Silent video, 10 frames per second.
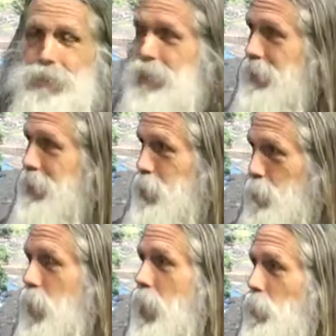reason it's a
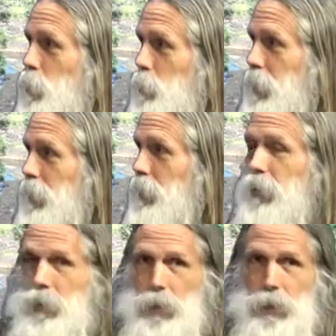problem that
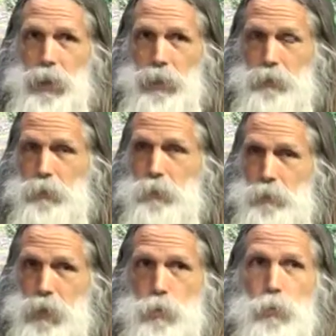in, in that
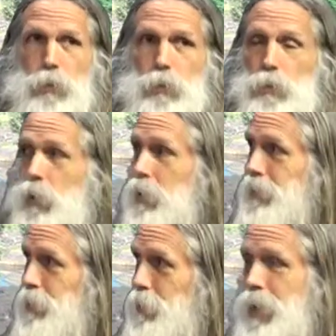phase one
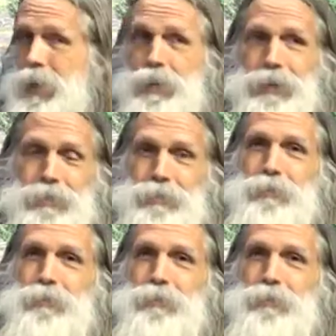terrain that